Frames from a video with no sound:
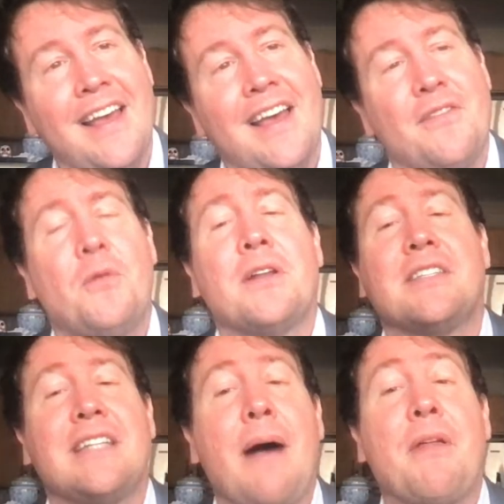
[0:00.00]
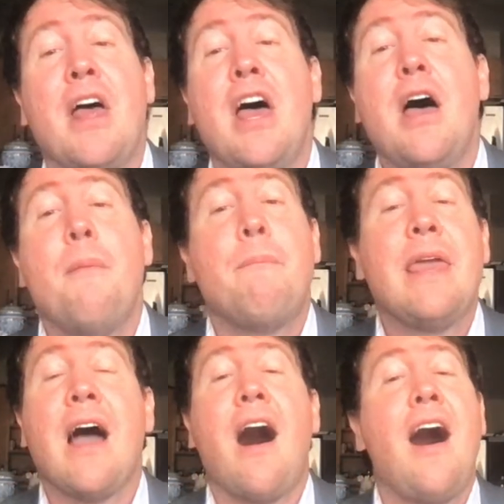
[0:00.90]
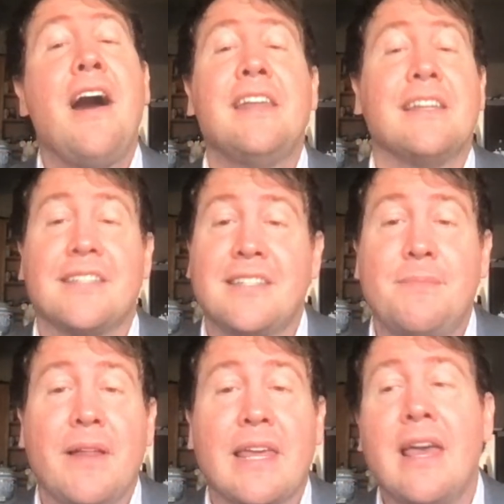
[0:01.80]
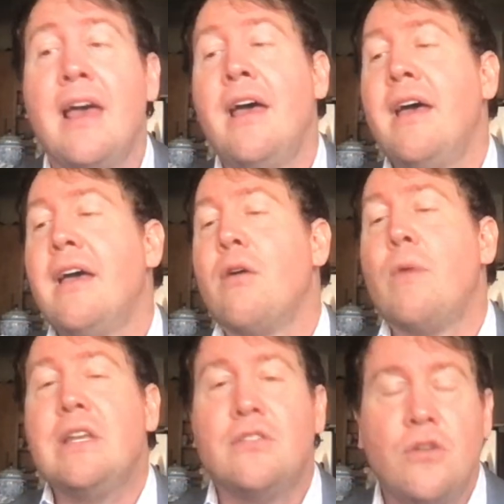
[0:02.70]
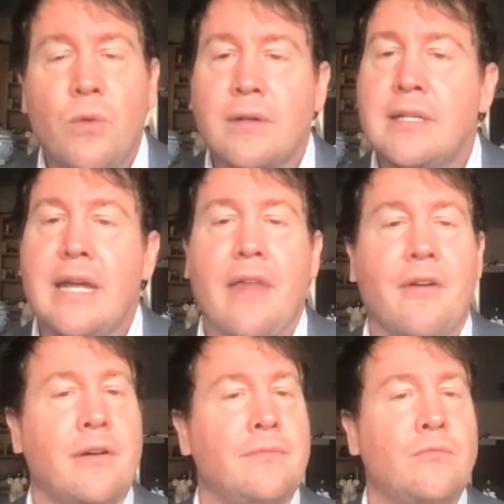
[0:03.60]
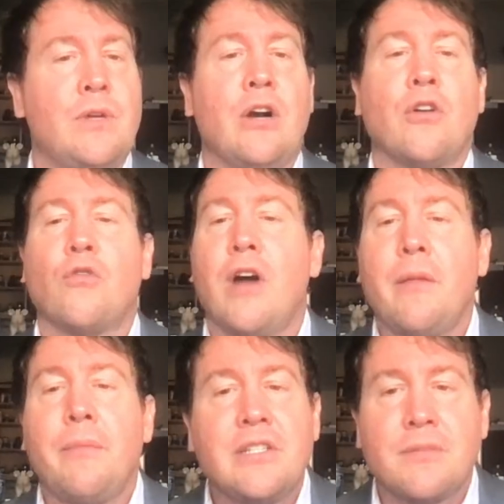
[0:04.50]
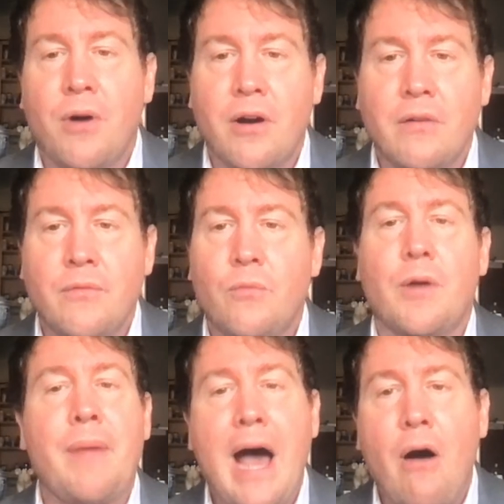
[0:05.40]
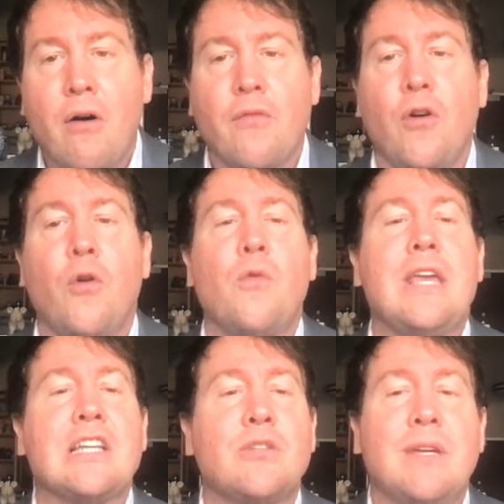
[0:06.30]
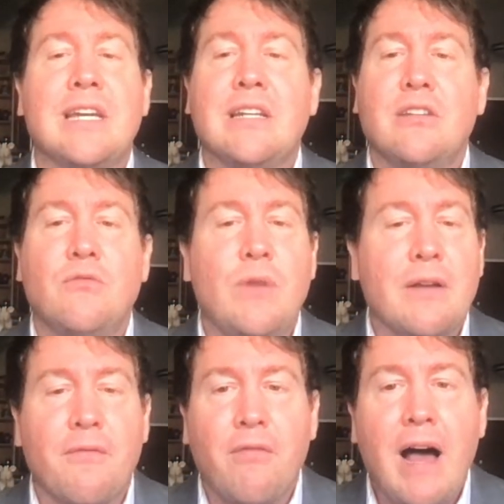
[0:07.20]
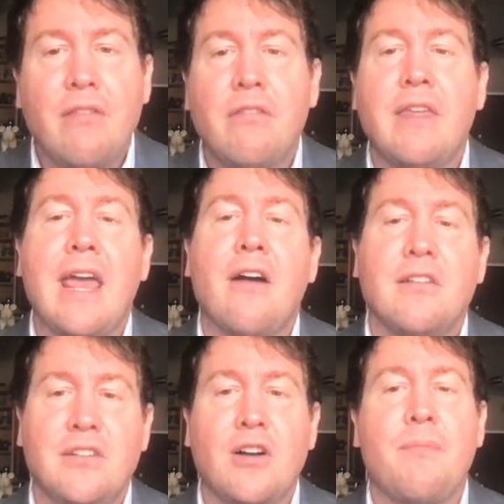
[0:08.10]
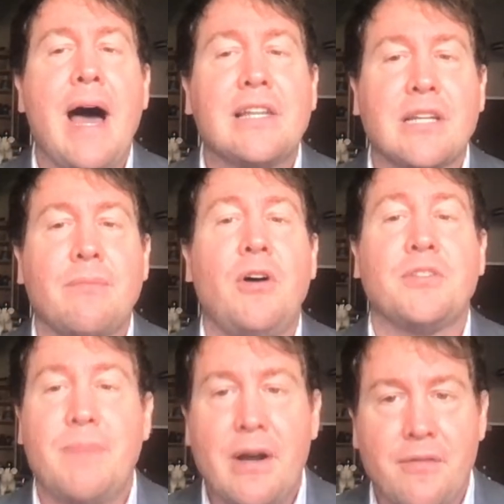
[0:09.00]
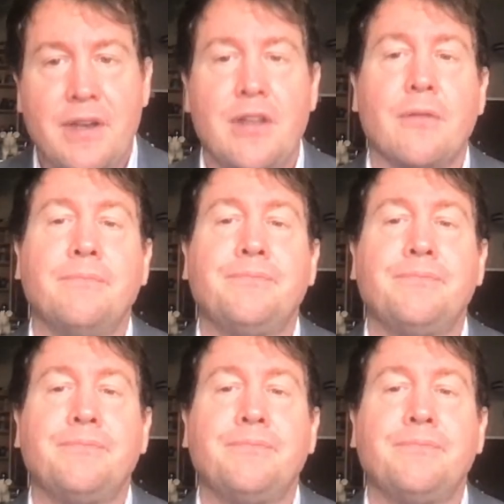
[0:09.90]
if you want to stop it, be honest. Be like, we do work together. We are incredibly smart. We're powerful. Yes, we can fly through the air and dunk basketballs better than you.